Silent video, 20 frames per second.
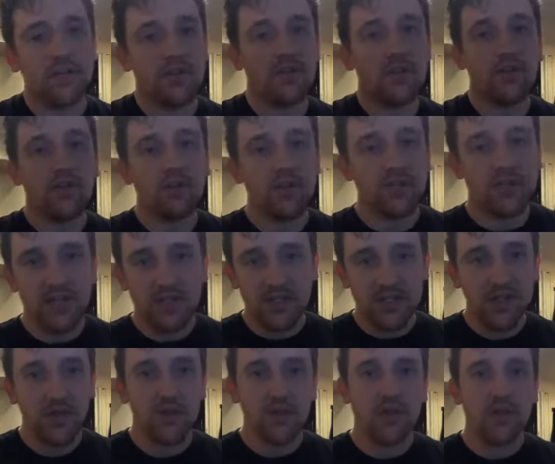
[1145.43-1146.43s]
You, you just
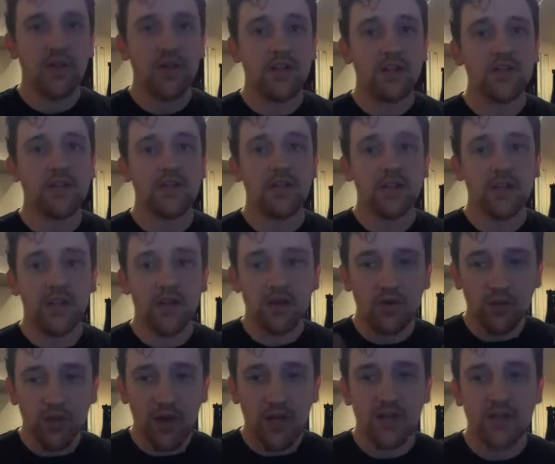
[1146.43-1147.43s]
consider things and
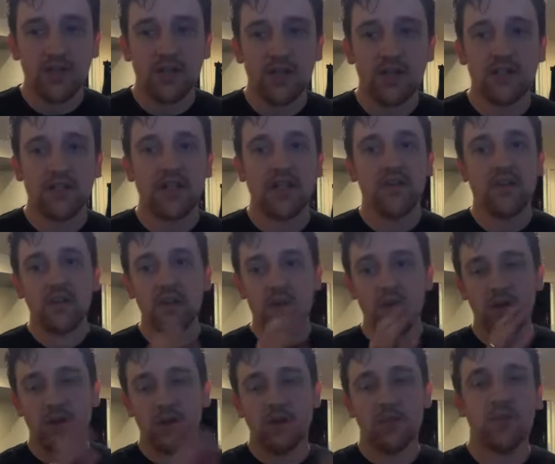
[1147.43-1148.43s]
you're rationalizing it, and then you
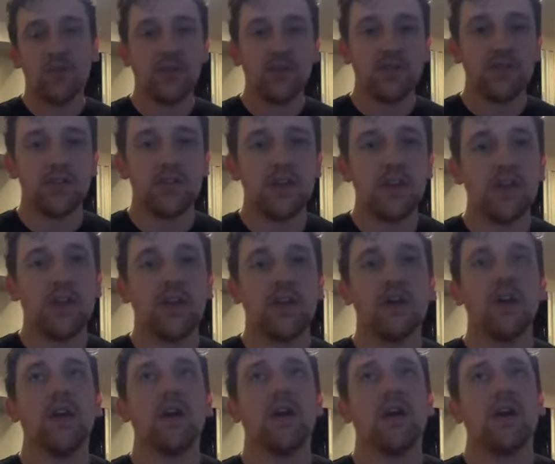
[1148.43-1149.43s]
come to an
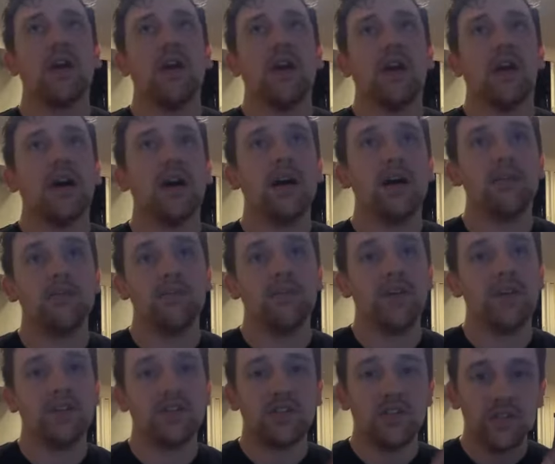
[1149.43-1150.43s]
understanding um,
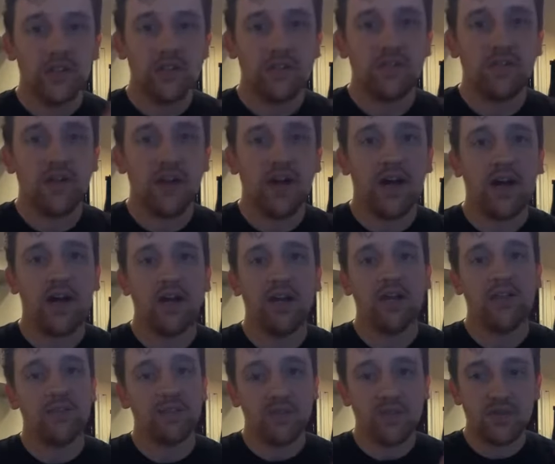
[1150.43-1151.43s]
that's justified.
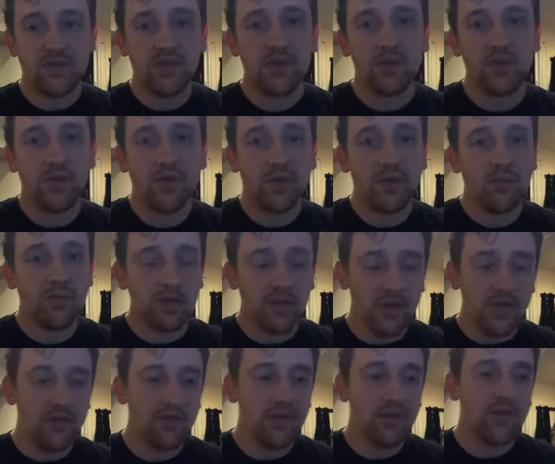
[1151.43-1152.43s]
If it's true and you
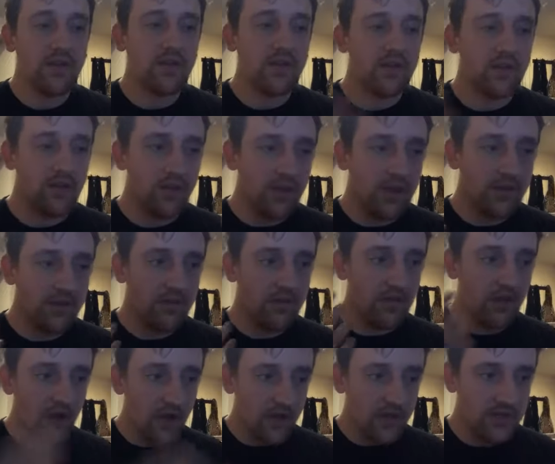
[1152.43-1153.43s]
believe it, then you have the
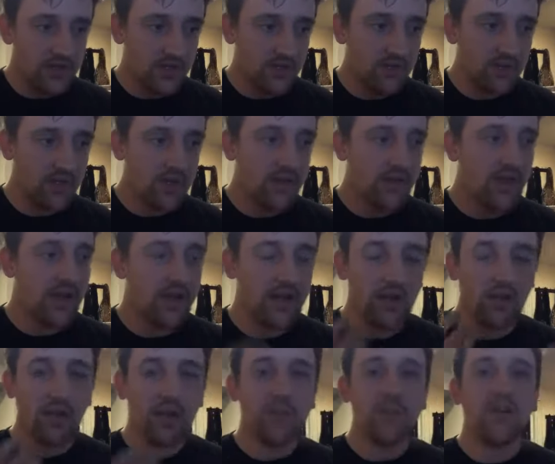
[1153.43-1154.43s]
knowledge of it. That can
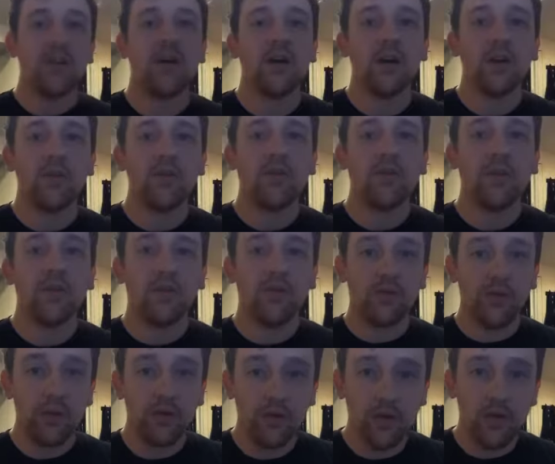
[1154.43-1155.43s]
only be done with
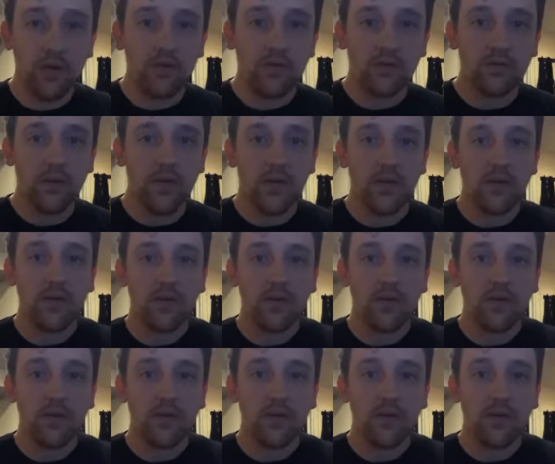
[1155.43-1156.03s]
free will, right?